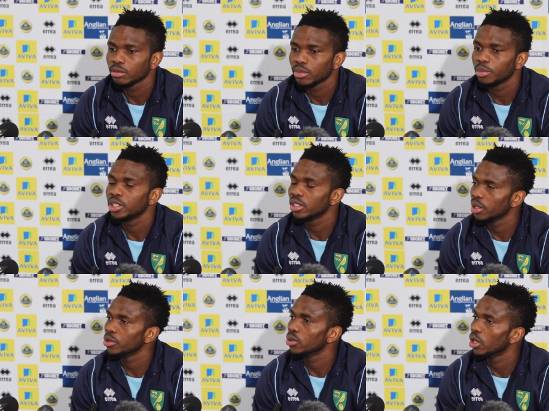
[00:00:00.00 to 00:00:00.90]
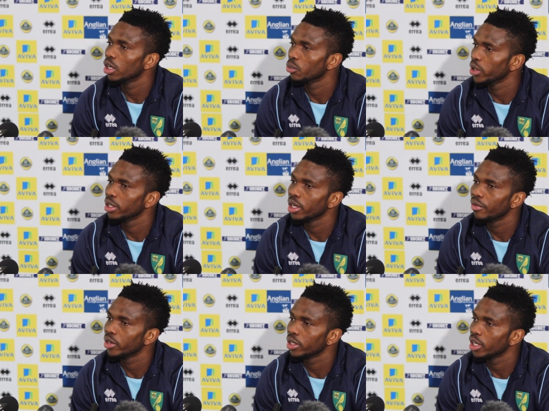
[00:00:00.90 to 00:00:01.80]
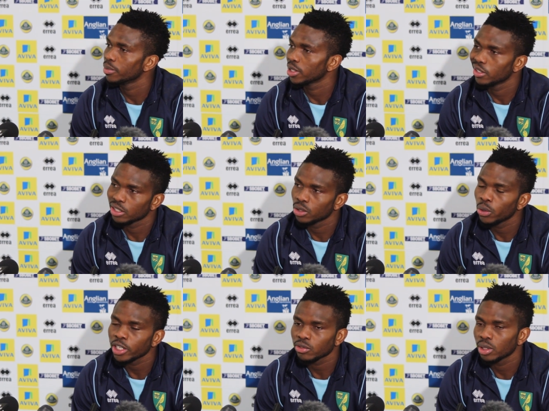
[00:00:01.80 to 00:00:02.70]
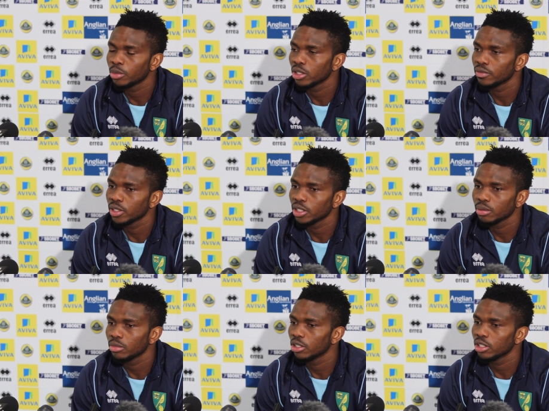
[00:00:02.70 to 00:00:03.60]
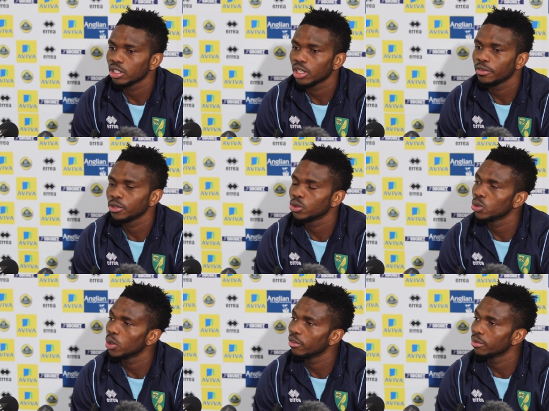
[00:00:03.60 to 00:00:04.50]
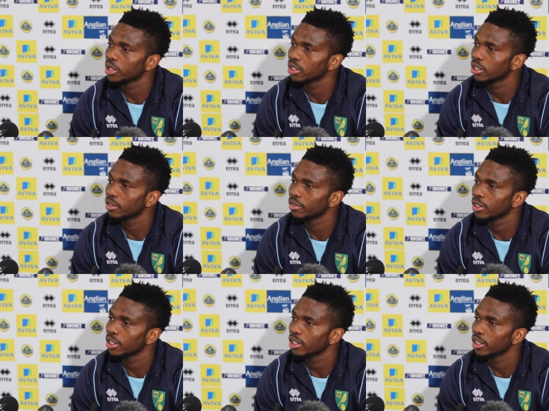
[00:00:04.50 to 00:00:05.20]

maybe the team you are winning every games and there's no extra motivation. But here I have to do well for myself